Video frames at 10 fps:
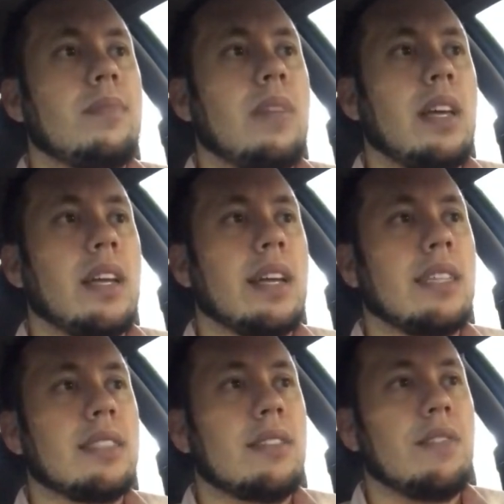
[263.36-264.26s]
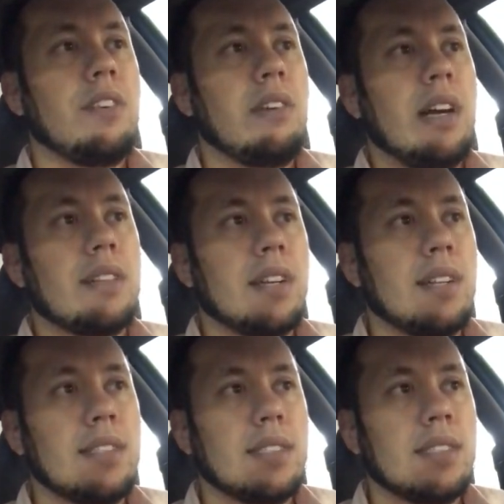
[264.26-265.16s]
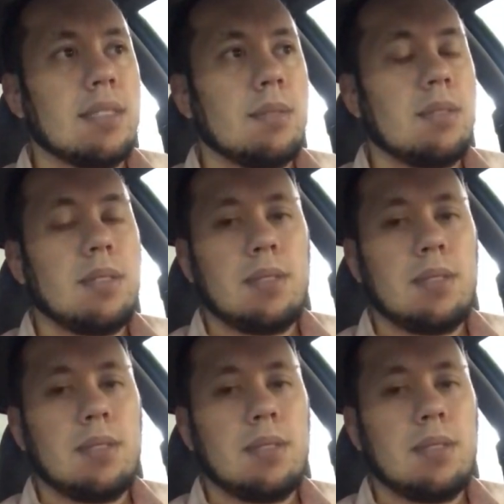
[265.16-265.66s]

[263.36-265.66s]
And I guess there are a few out there. I listened to the